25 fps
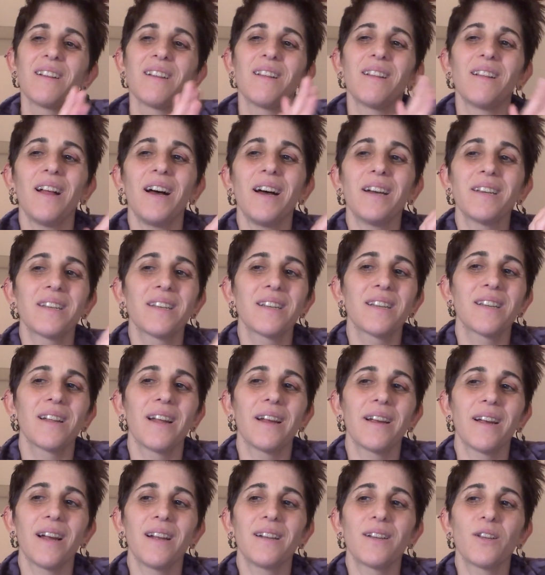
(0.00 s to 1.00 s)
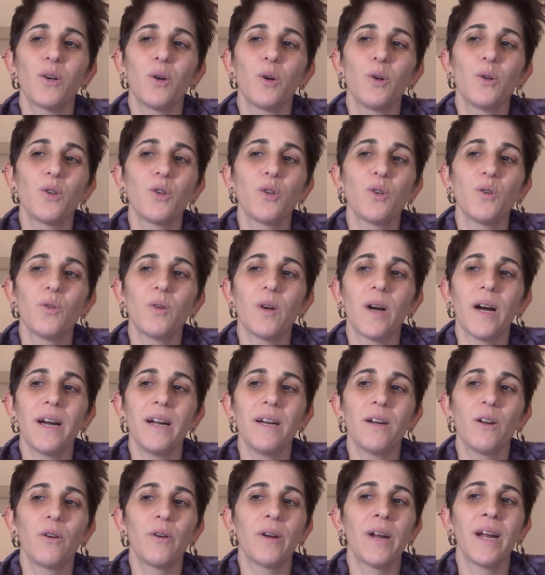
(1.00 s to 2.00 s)
Lust, like I told you,
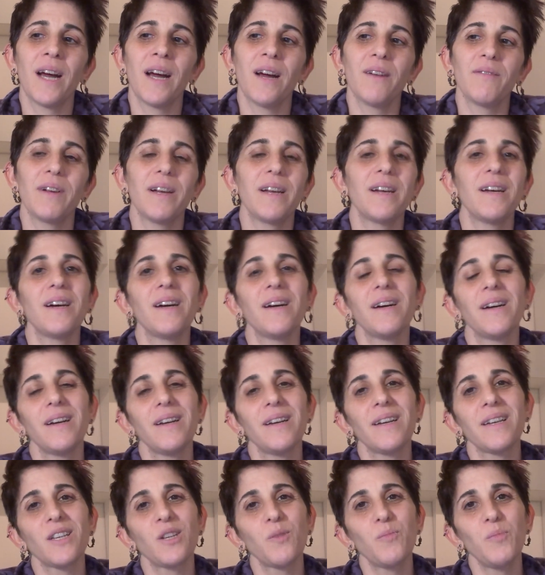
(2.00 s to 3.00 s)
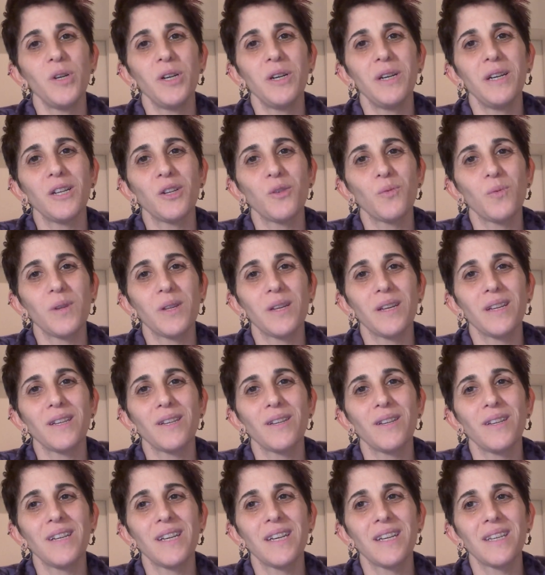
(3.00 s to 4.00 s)
I don't have experience with it
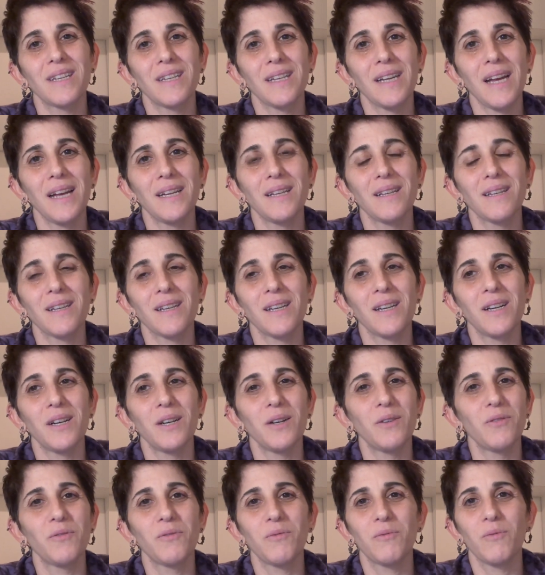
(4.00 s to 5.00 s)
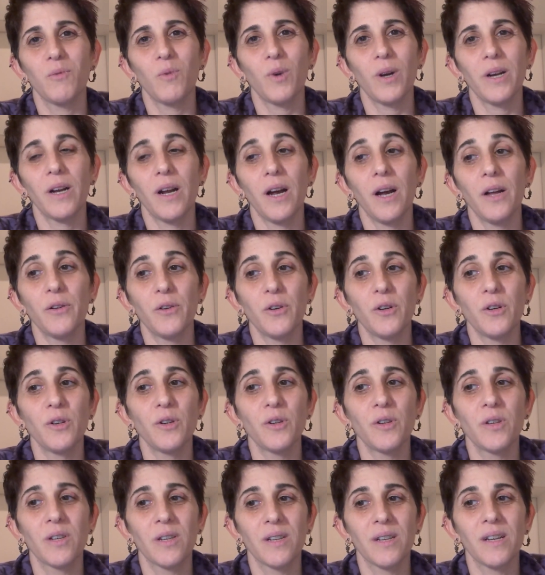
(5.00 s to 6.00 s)
to the extent of what
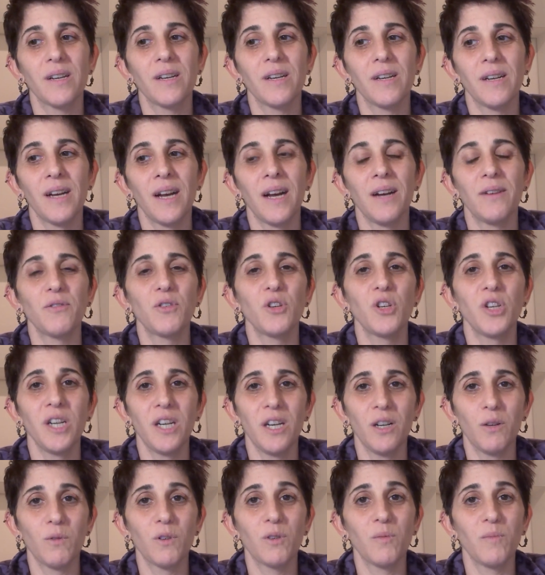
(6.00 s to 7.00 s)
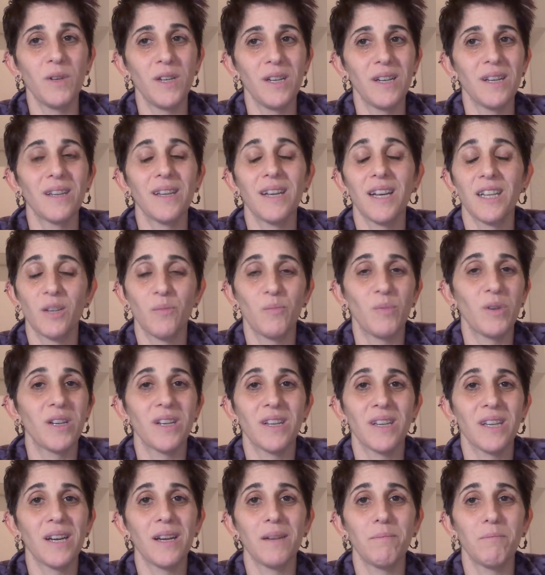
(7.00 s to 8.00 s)
others have shared with me, and that's
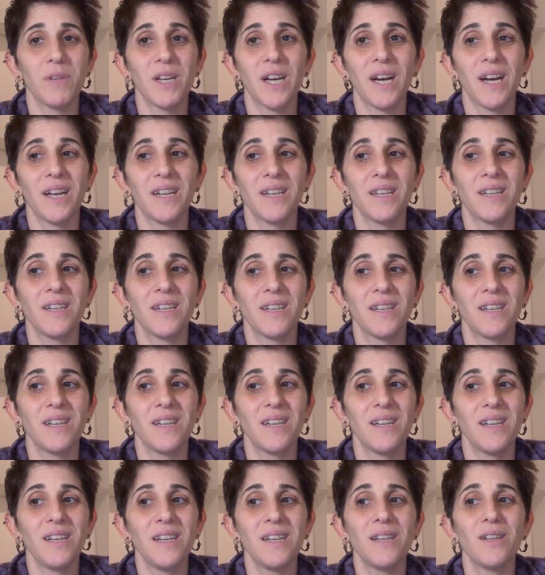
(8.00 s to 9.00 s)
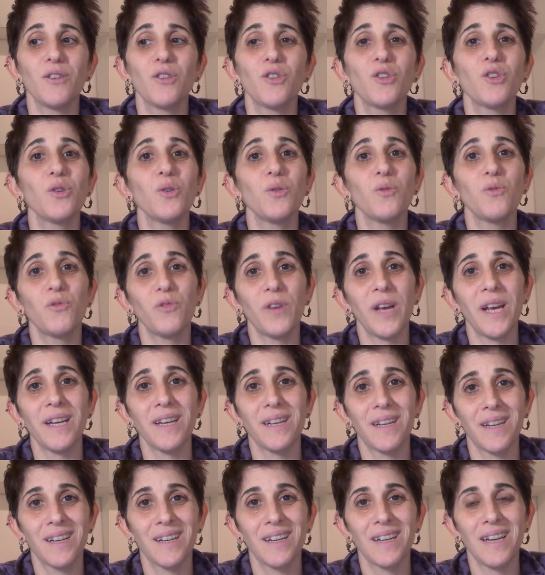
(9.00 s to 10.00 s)
because I'm not into
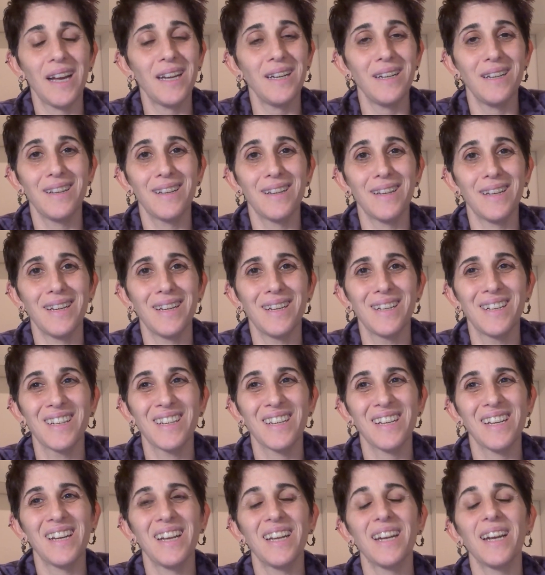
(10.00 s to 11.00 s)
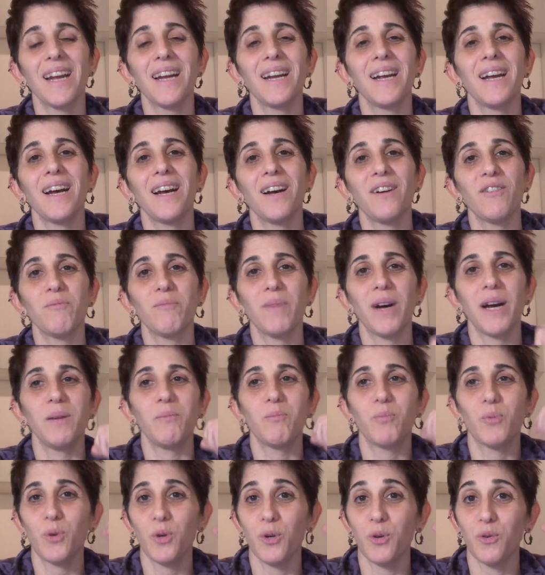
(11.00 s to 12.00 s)
fake anything, and I have my
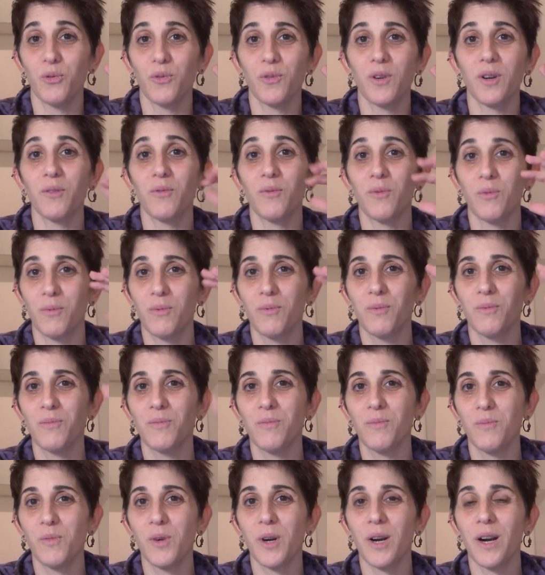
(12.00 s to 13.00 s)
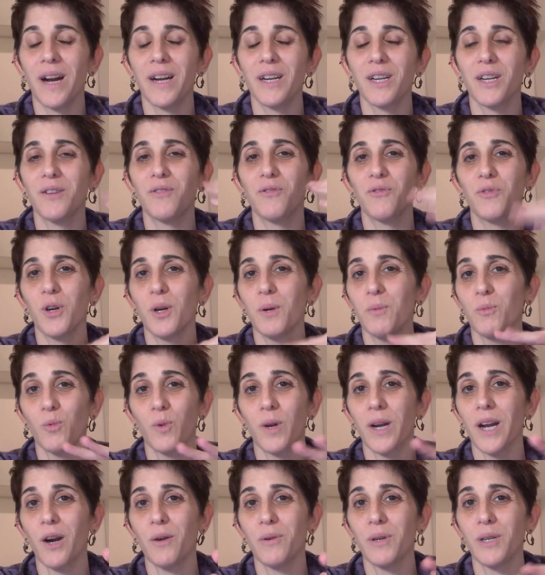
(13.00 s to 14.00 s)
proof of where I confirmed
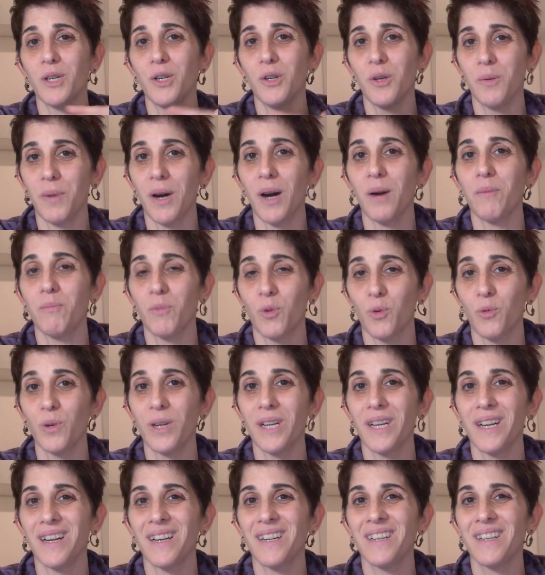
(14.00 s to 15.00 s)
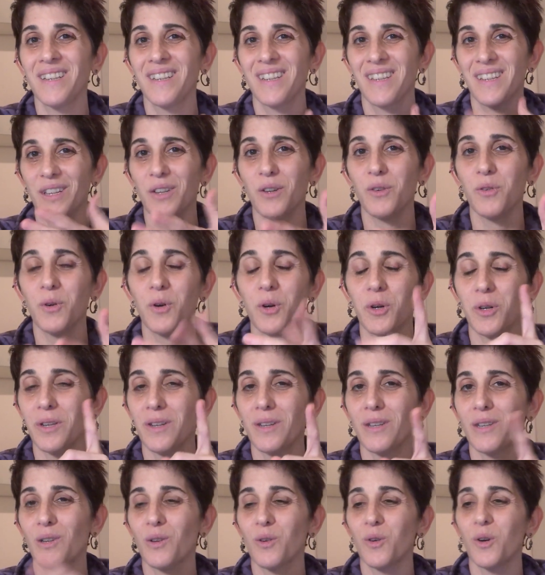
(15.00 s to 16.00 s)
what I already knew about Maria. You heard
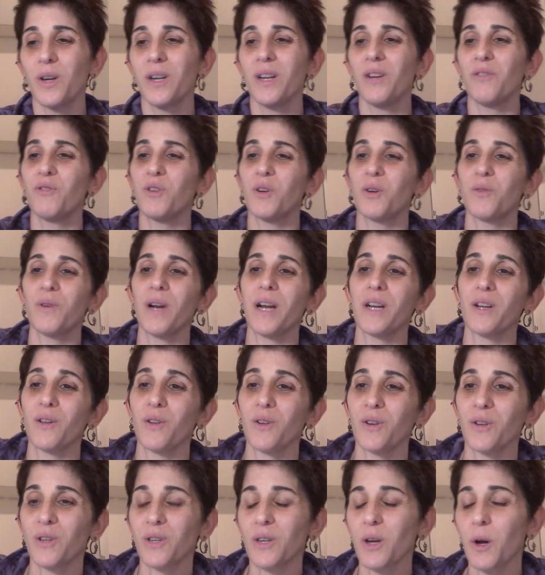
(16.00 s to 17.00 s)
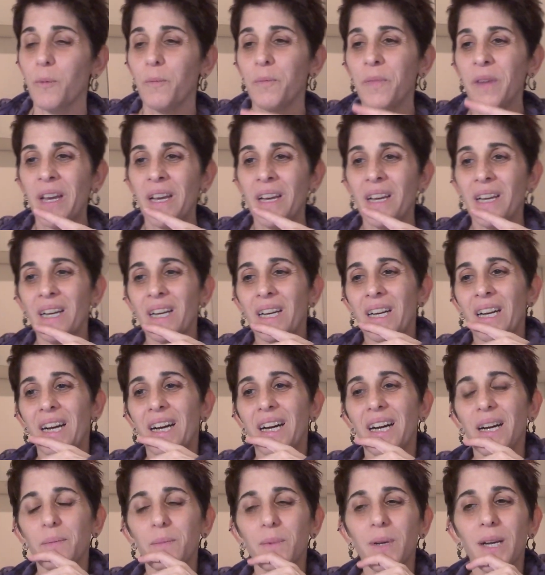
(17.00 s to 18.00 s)
the story if you're a regular. So
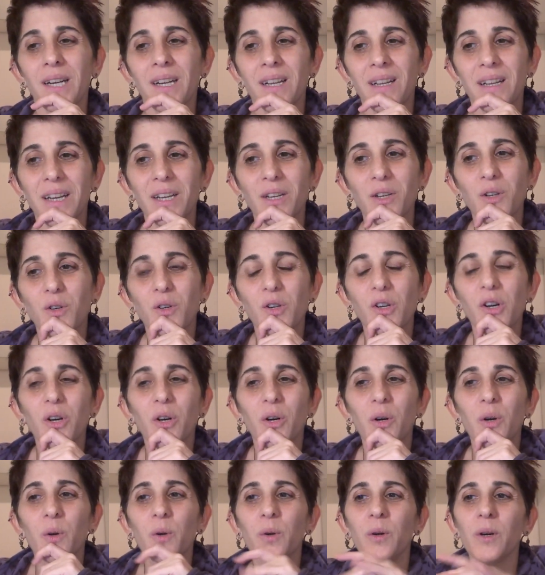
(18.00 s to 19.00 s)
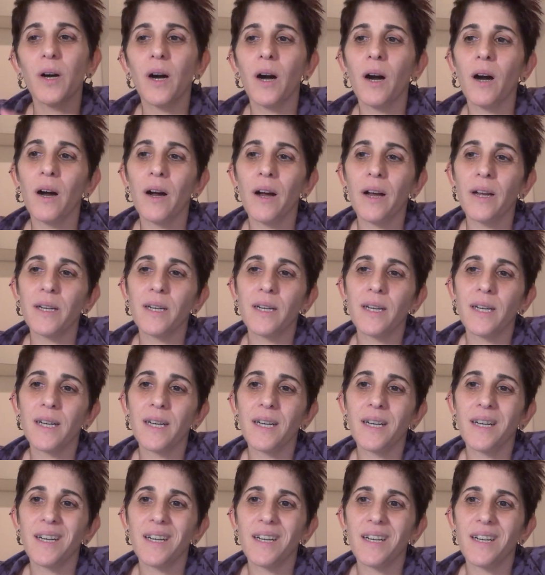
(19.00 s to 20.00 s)
I'm going to let you know on
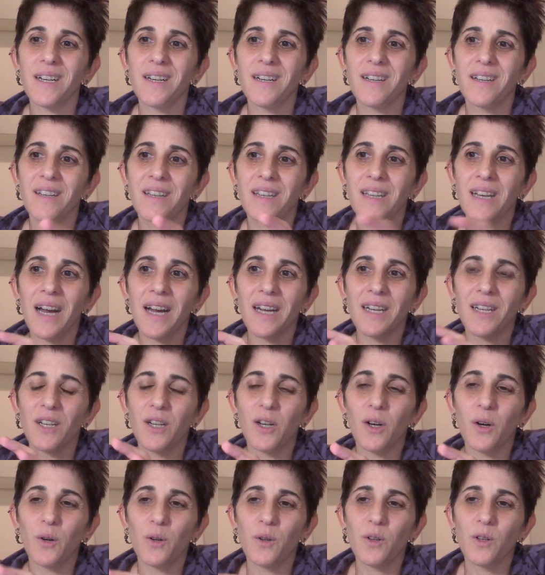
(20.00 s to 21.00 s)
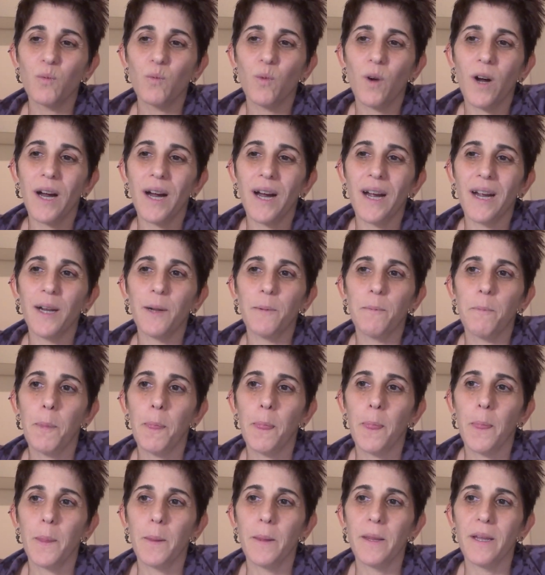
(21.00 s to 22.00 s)
uh, side notes why
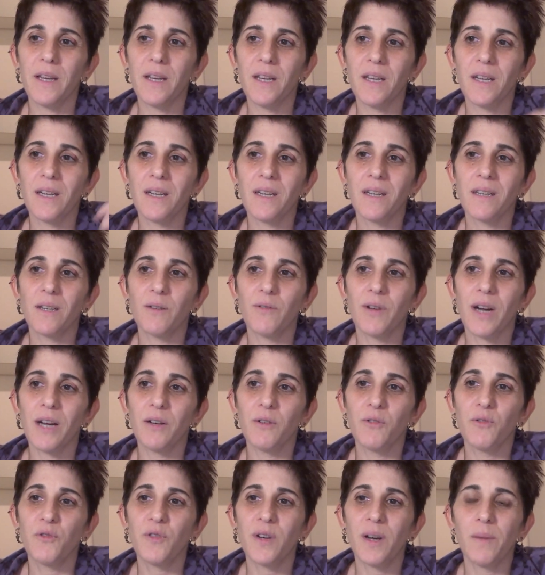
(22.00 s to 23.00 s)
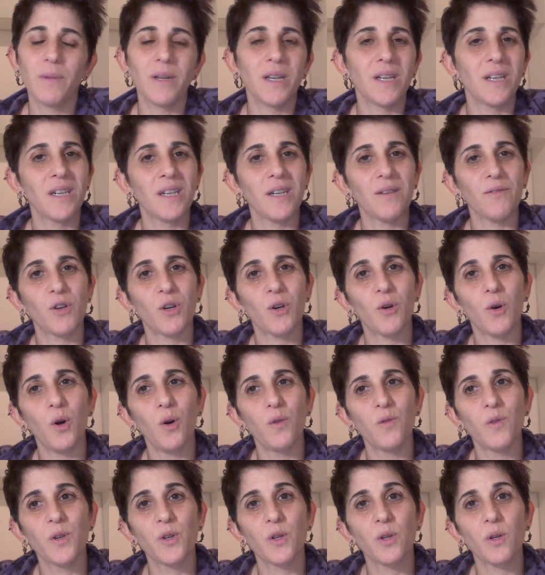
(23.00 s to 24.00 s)
the divine feminine of her
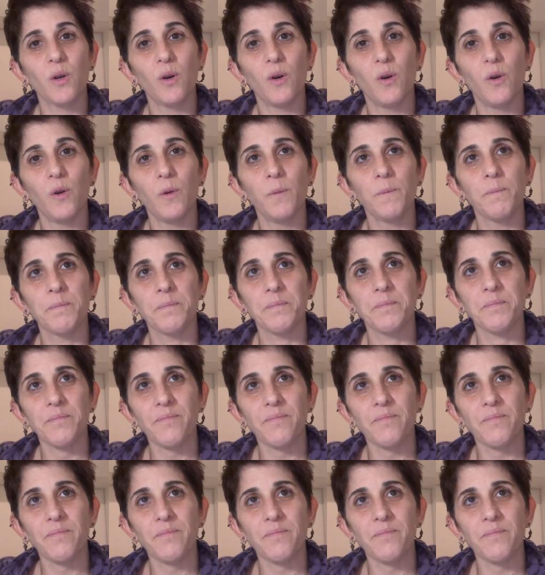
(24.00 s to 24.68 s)
oversoul